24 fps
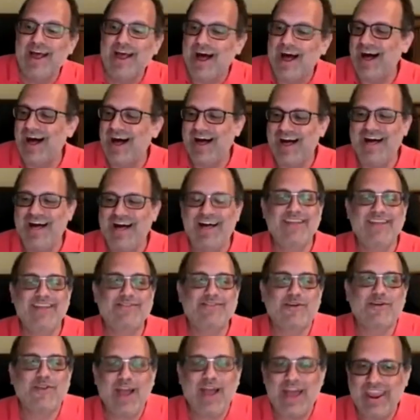uh,
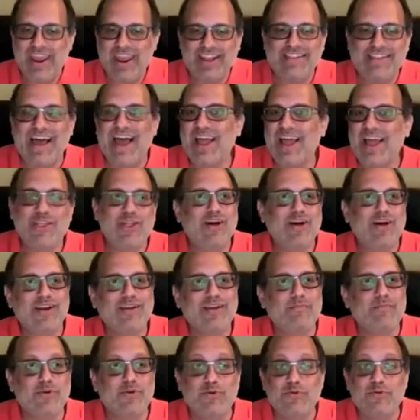Socratic dialogue
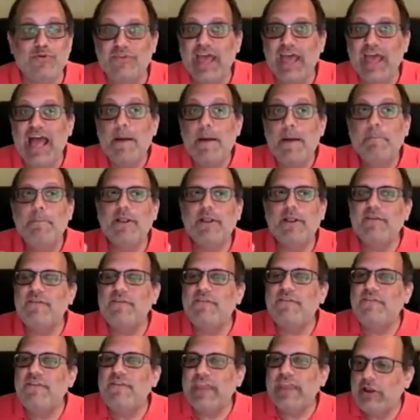moves. But
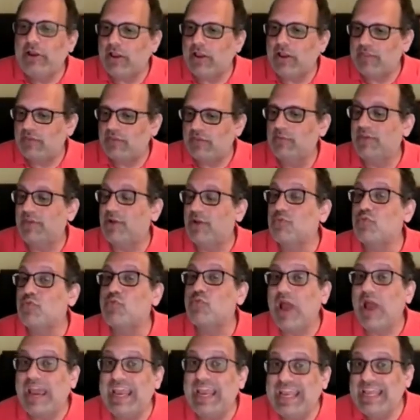figuring out these moves
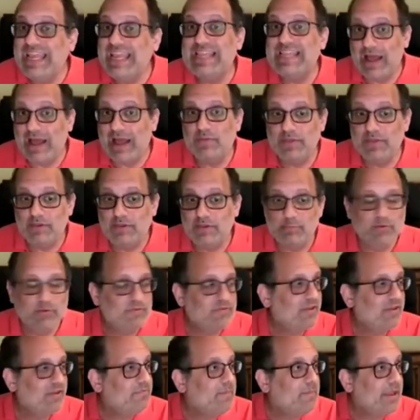and writing down these
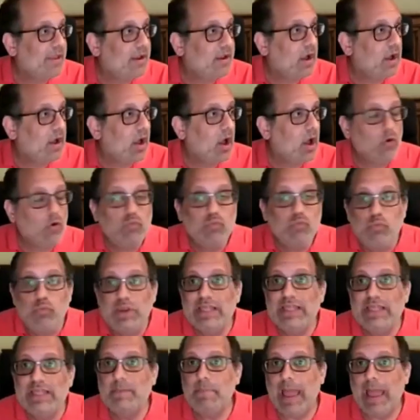moves has been a
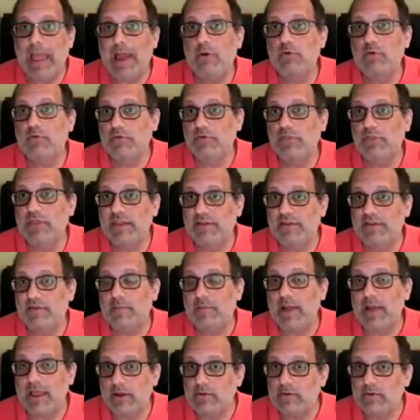really powerful thing for
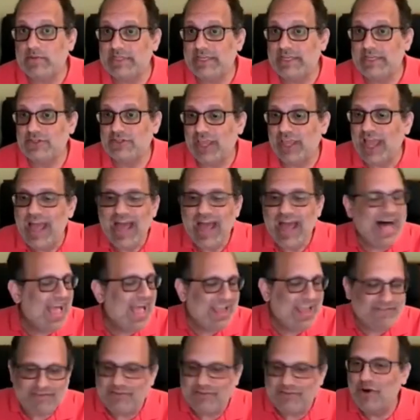my own teaching. I
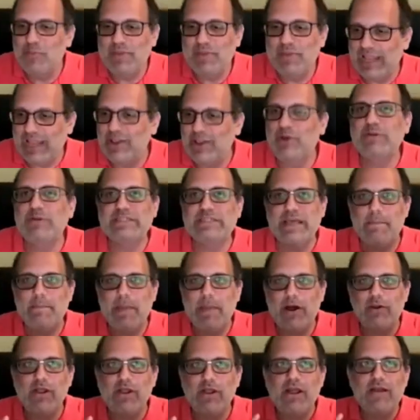have so many notes
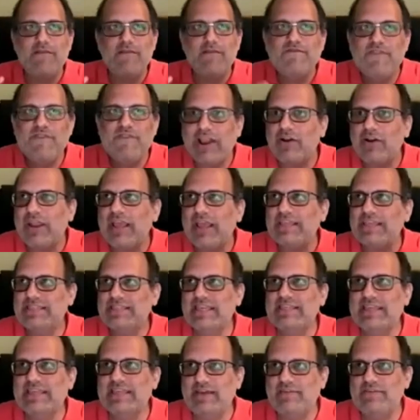about various
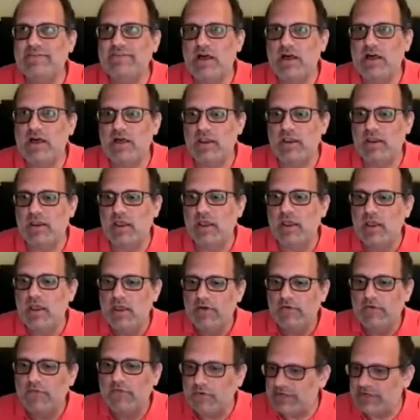things I've done
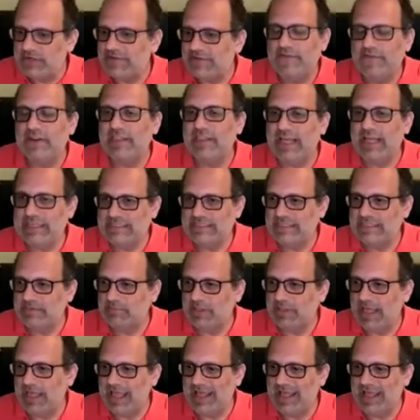for different lesson
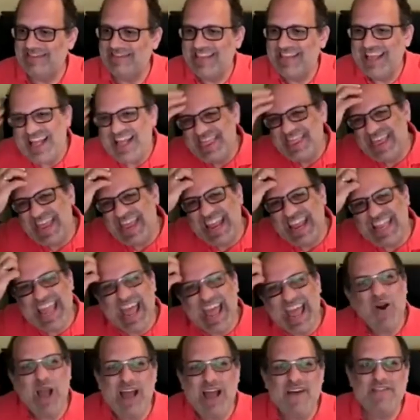plans that I
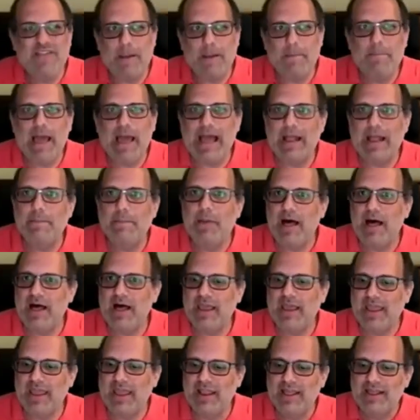now have in a back
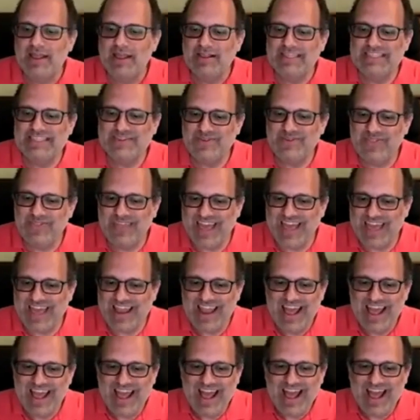pocket so that